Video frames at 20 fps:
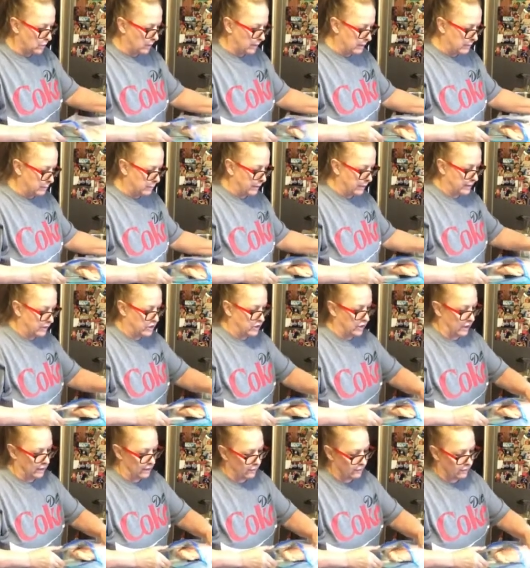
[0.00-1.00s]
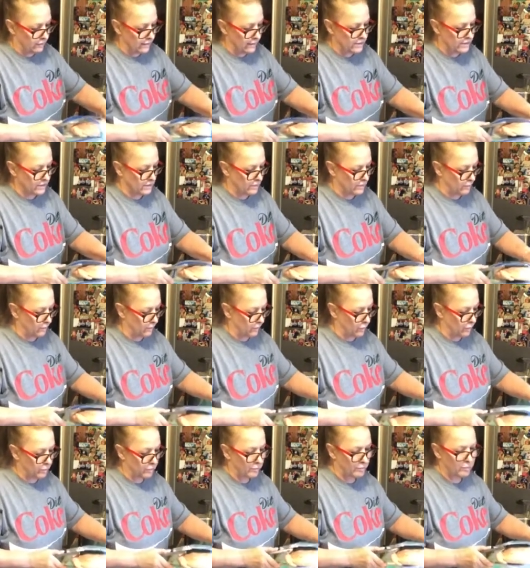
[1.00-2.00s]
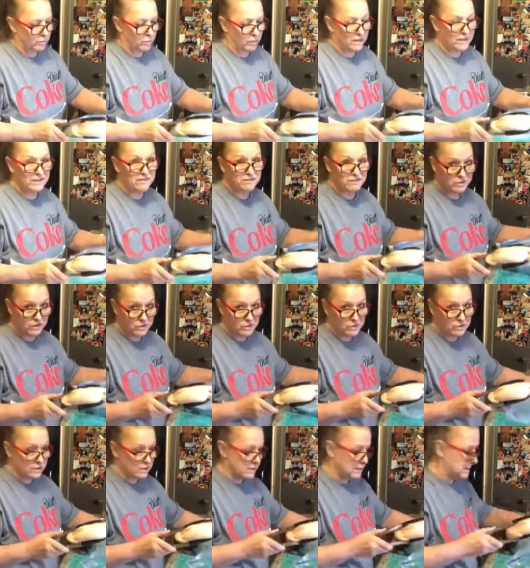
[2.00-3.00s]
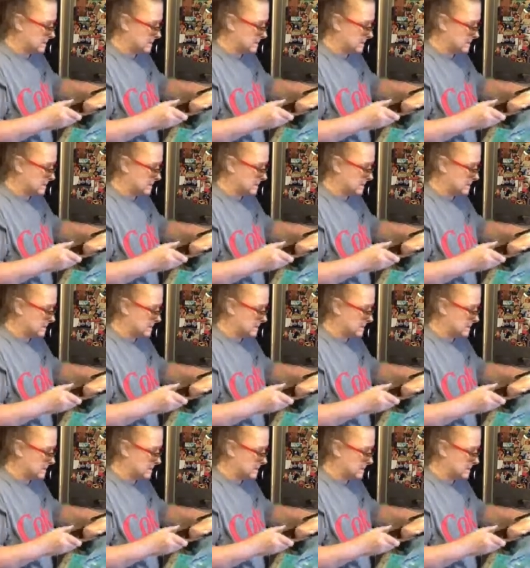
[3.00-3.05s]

really big chicken breasts and they're both pretty frozen